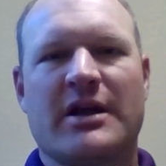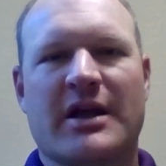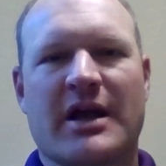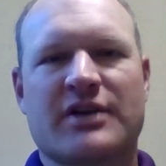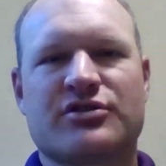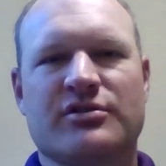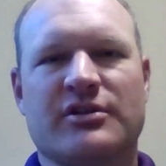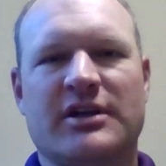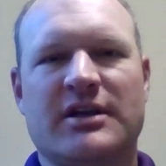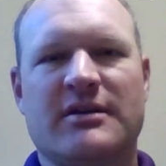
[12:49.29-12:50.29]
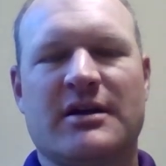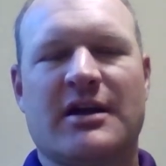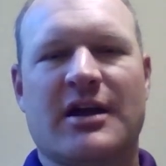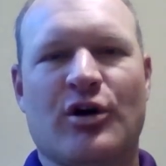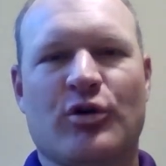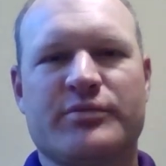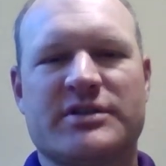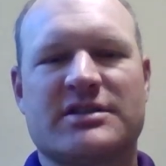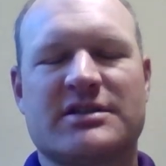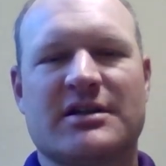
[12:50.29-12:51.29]
actually
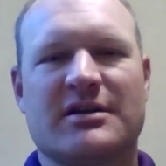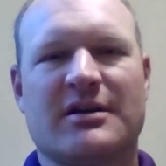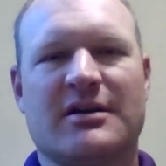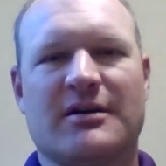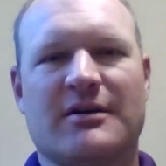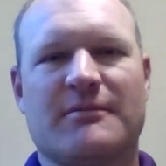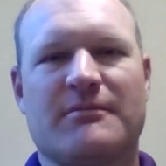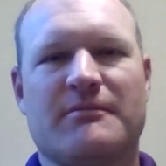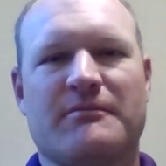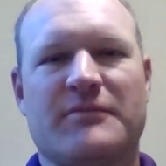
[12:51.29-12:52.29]
helps um,